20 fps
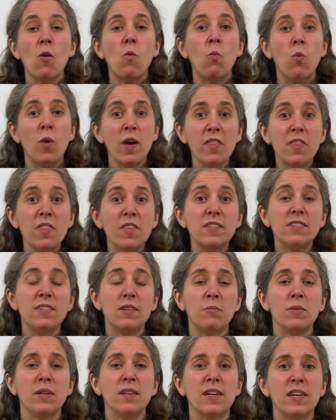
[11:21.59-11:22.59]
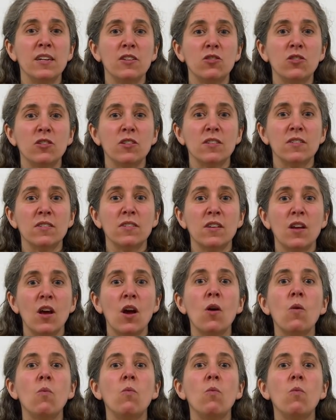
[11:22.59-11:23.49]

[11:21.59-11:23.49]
with the simulations,